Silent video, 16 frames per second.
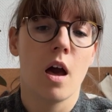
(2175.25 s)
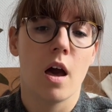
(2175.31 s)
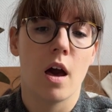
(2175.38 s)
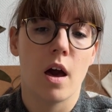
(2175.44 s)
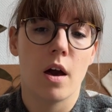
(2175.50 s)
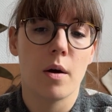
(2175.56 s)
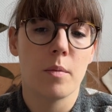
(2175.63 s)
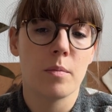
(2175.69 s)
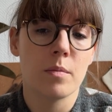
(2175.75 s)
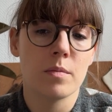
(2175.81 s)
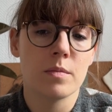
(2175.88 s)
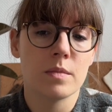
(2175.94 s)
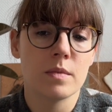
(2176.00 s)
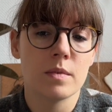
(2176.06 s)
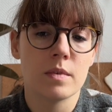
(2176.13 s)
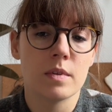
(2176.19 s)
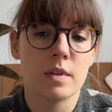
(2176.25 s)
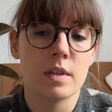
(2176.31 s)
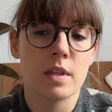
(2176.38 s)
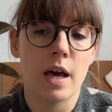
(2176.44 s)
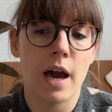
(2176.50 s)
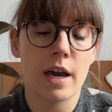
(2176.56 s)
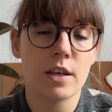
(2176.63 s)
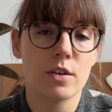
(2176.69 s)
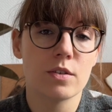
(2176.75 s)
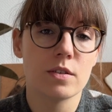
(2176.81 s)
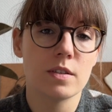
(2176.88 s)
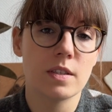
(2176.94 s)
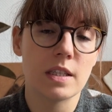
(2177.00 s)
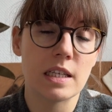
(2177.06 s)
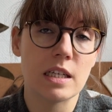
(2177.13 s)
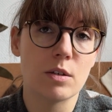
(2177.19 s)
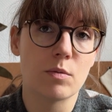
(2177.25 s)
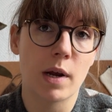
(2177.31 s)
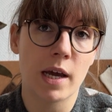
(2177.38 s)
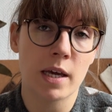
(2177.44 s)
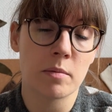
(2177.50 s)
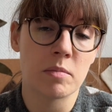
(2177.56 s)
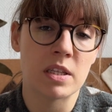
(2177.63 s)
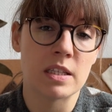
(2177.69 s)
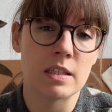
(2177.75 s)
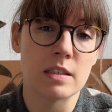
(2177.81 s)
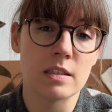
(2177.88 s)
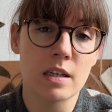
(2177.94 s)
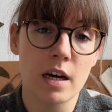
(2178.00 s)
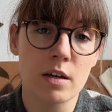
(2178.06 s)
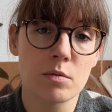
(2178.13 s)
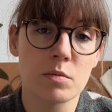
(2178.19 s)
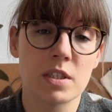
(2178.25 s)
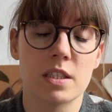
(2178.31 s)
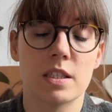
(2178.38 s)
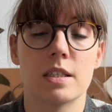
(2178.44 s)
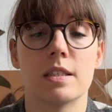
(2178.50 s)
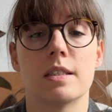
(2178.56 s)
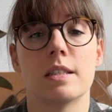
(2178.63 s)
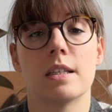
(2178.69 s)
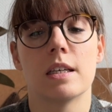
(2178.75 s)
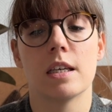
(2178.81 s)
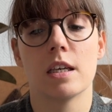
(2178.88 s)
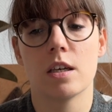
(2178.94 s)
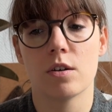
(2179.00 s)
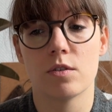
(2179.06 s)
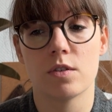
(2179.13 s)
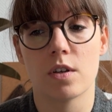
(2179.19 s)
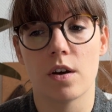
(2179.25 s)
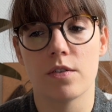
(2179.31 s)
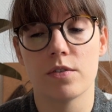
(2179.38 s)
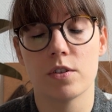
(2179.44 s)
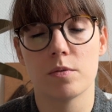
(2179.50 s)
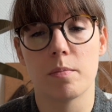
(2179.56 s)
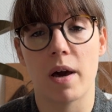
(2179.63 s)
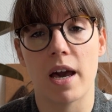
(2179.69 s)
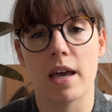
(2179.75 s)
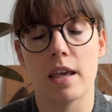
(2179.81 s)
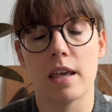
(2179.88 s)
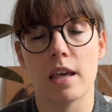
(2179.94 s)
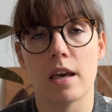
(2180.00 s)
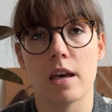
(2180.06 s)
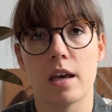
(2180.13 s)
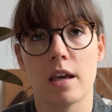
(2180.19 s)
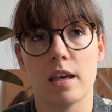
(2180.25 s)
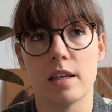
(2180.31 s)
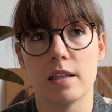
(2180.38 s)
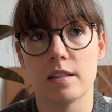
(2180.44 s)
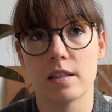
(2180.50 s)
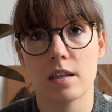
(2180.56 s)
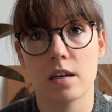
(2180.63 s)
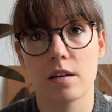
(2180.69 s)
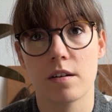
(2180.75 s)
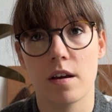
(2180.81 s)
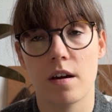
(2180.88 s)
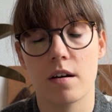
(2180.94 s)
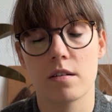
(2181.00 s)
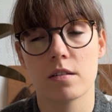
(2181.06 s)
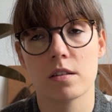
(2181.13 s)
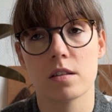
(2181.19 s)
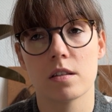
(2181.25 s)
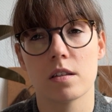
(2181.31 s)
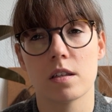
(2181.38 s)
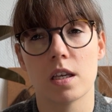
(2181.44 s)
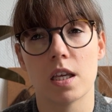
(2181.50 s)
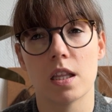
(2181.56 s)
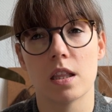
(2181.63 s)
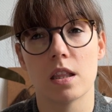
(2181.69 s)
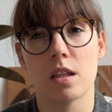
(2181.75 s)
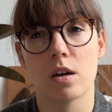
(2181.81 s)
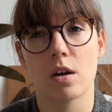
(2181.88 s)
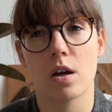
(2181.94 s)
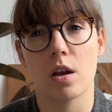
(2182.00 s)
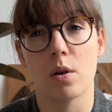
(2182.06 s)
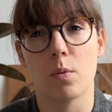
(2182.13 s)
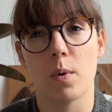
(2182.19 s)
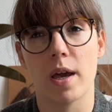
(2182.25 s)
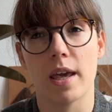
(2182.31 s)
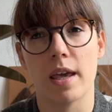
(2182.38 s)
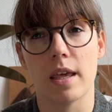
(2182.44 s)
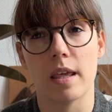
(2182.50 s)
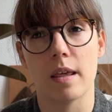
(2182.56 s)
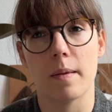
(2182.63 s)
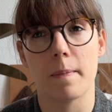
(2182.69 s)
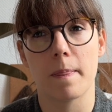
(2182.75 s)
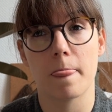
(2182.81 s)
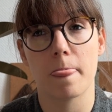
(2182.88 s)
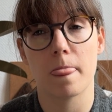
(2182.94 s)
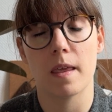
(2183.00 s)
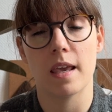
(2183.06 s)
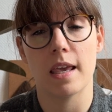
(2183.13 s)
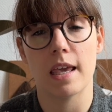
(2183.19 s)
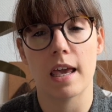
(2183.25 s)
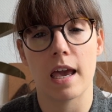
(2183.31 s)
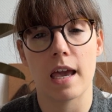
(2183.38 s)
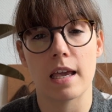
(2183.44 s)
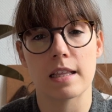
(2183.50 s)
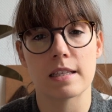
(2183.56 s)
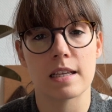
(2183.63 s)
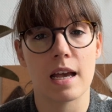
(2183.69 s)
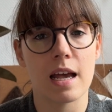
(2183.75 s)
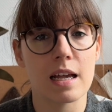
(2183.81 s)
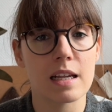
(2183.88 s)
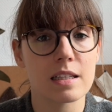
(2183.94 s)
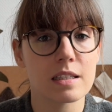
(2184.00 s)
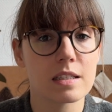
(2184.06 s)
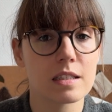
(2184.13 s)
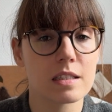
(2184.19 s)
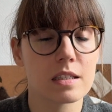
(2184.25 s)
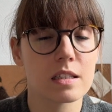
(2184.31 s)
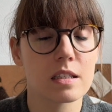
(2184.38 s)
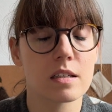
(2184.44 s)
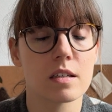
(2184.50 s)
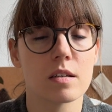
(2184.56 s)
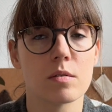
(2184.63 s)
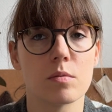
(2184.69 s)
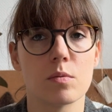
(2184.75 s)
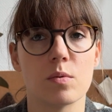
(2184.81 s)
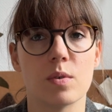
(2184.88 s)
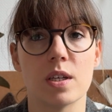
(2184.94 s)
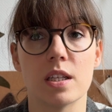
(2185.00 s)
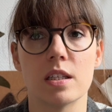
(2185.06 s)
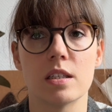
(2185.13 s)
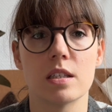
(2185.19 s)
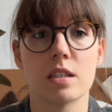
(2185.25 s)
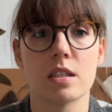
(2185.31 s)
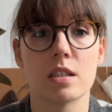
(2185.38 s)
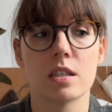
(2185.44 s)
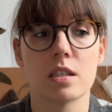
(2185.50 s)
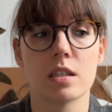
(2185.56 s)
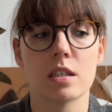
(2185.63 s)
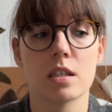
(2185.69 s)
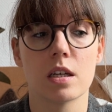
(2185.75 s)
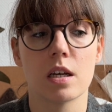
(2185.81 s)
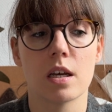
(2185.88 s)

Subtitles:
I used the recommended yarn, which is Eco Soft by Sysleriget yarns in the colorway E8S, which